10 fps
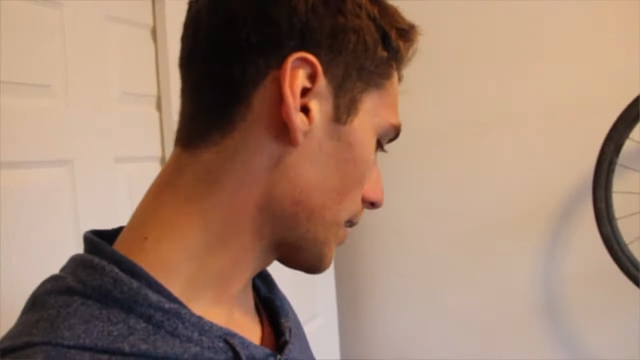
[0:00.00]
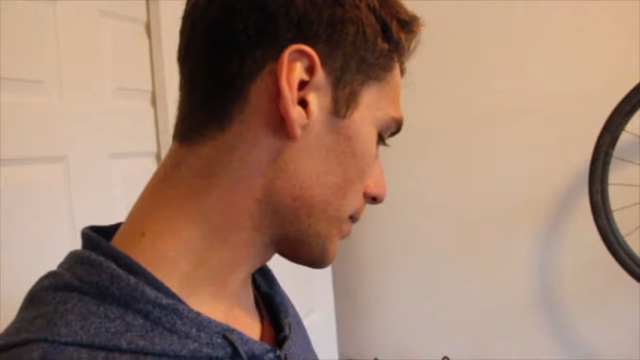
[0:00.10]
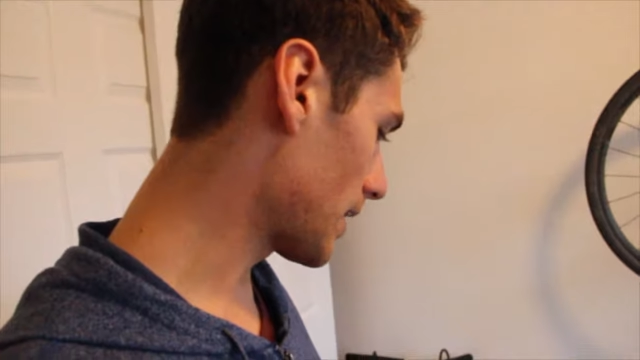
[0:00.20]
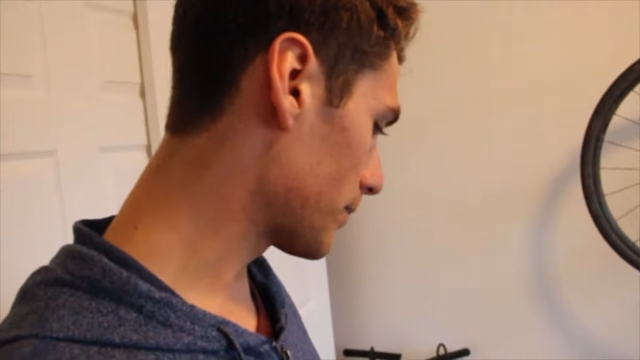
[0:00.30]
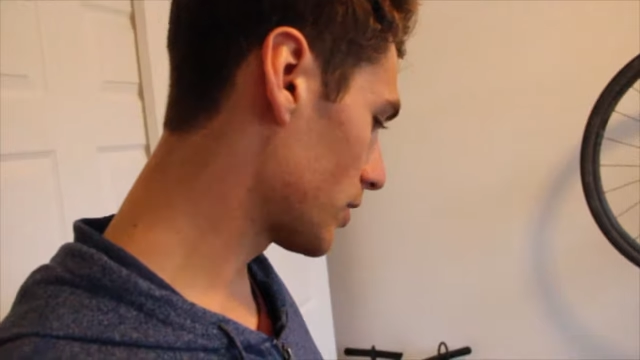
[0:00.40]

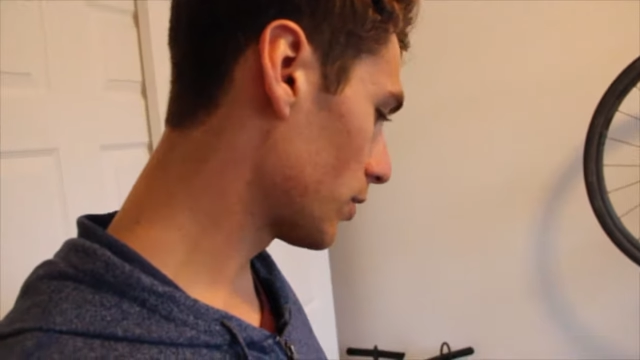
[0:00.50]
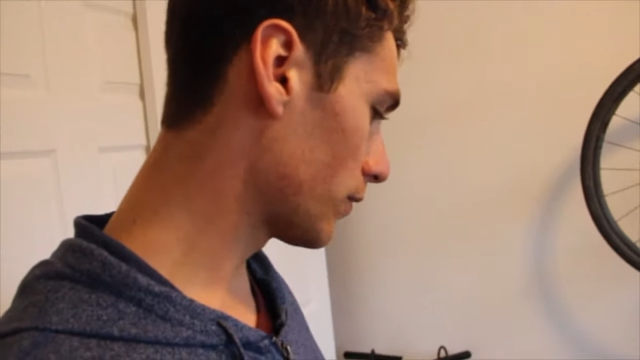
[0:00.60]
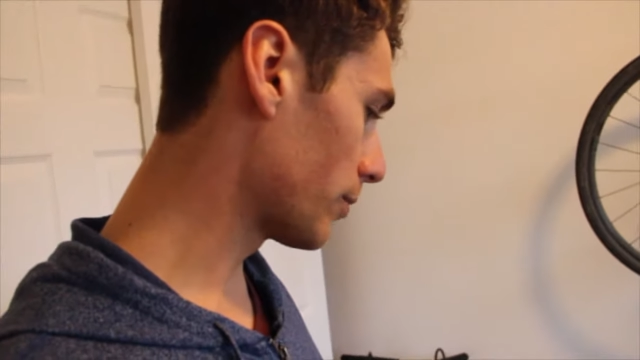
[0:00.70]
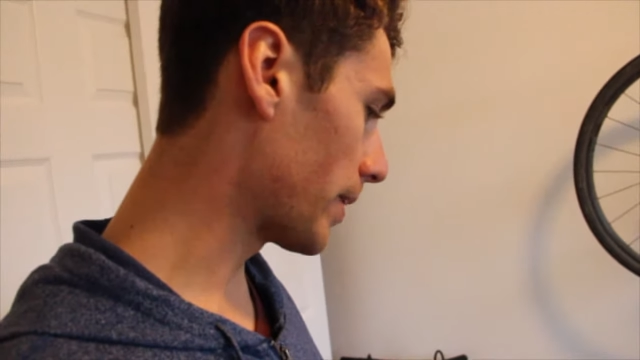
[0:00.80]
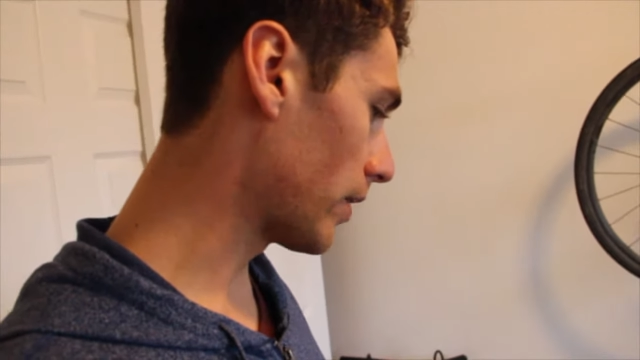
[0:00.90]
sometimes too,
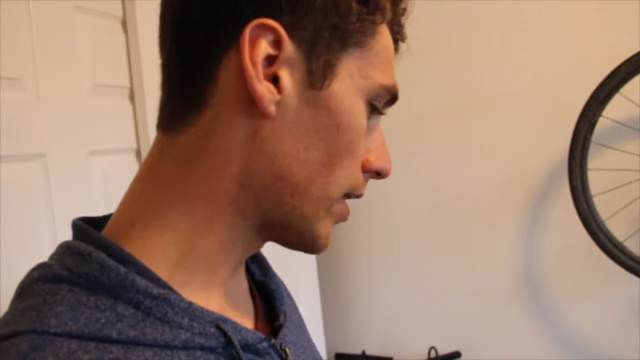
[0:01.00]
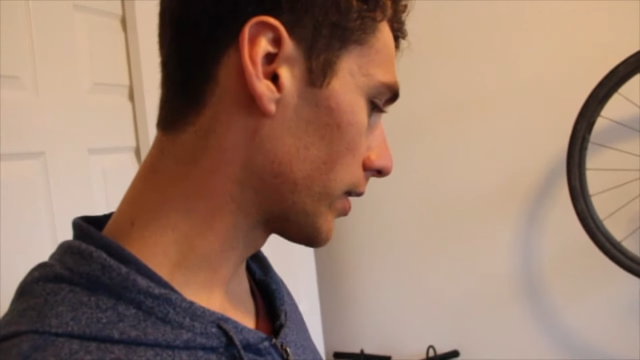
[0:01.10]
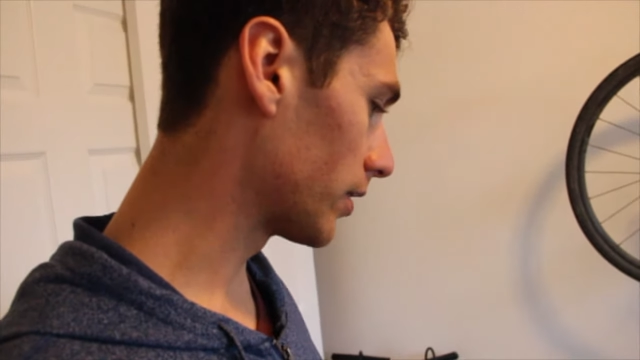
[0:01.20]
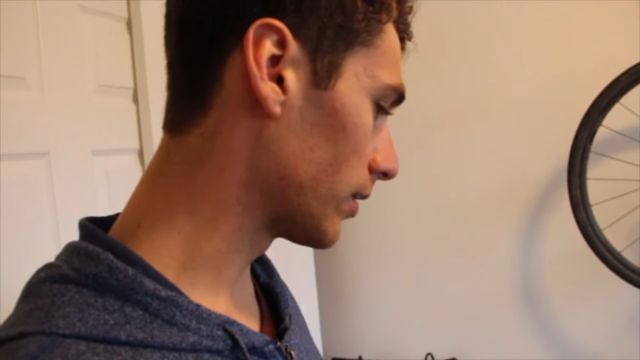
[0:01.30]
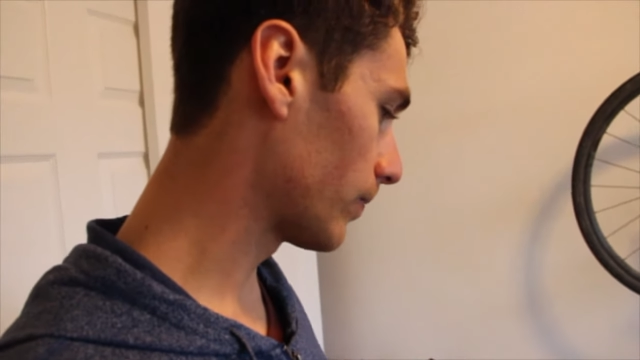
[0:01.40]
for my
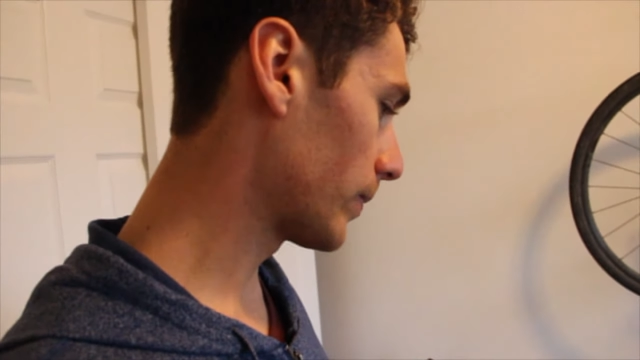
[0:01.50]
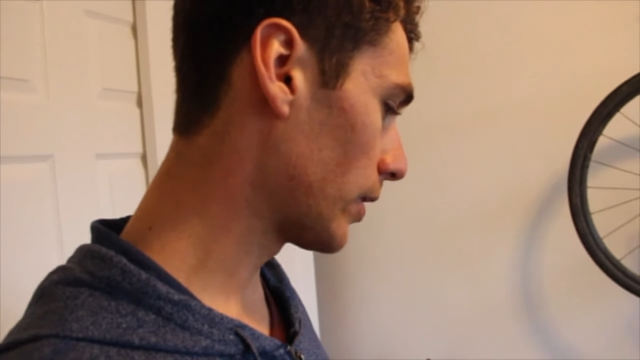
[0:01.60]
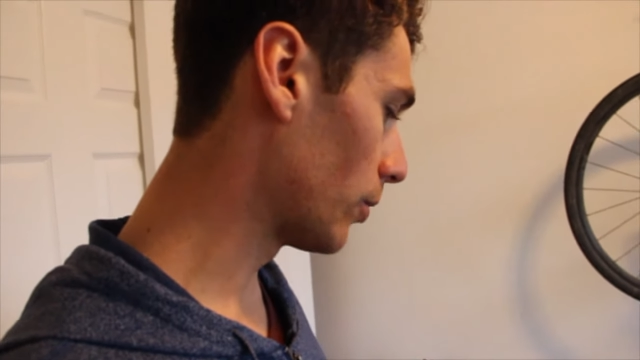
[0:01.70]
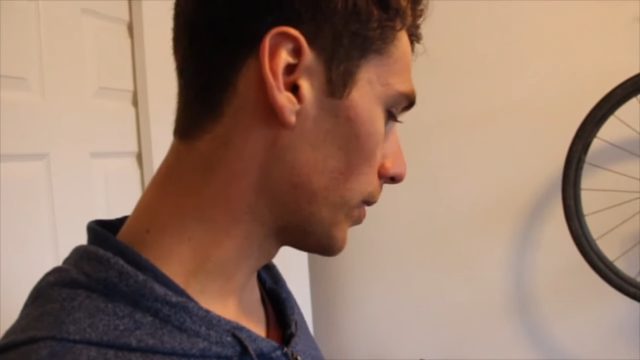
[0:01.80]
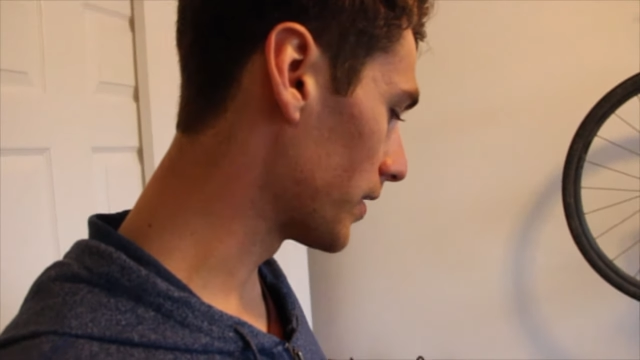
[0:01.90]
longer
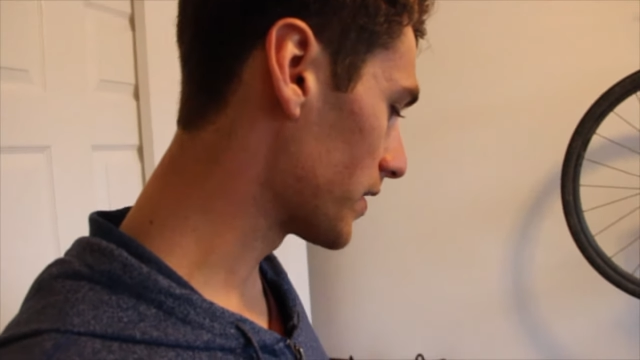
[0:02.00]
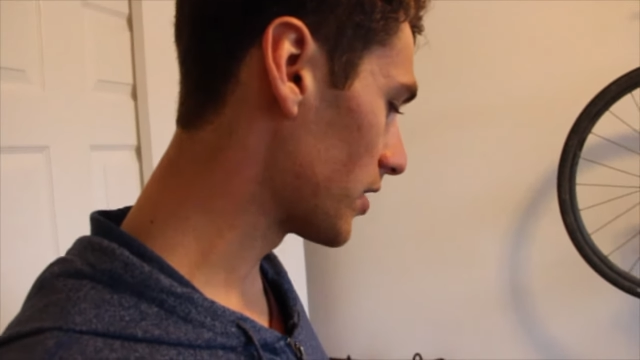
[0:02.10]
hill ones,